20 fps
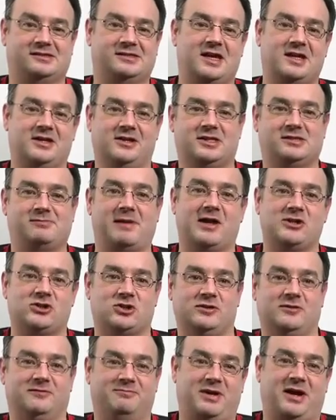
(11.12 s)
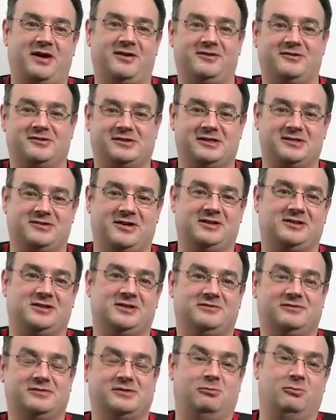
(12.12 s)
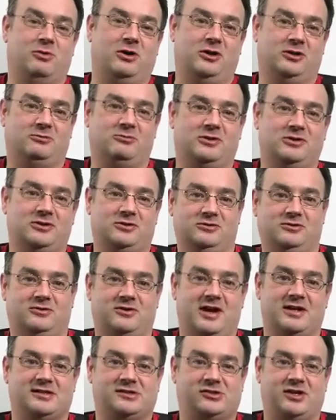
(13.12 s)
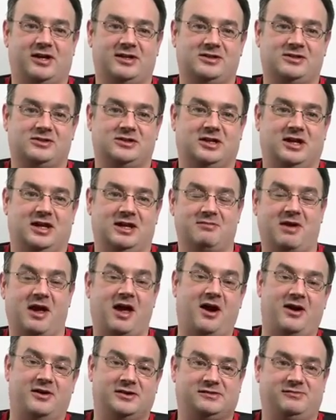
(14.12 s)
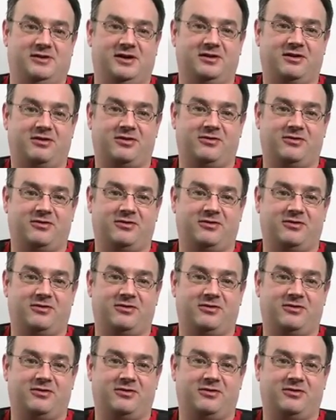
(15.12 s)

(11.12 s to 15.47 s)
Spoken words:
second expansion of Paradox Interactive's World War II grand strategy game, Hearts of Iron